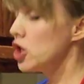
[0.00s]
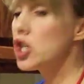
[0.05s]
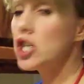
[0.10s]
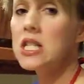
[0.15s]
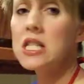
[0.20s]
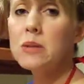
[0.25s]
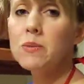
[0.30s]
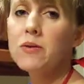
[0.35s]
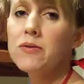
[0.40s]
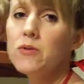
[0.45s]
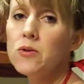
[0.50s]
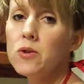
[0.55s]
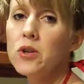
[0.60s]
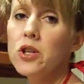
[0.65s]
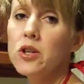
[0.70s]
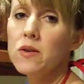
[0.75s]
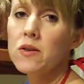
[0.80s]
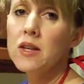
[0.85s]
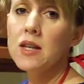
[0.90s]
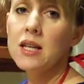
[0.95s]
just before
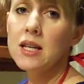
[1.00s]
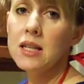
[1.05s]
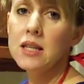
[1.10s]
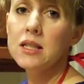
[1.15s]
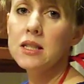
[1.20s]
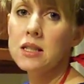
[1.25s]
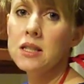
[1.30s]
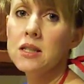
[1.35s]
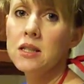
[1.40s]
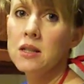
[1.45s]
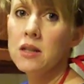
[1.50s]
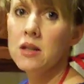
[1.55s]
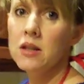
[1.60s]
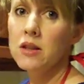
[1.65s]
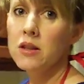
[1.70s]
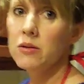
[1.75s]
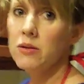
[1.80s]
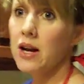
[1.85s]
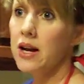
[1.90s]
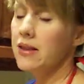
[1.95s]
you think it's the right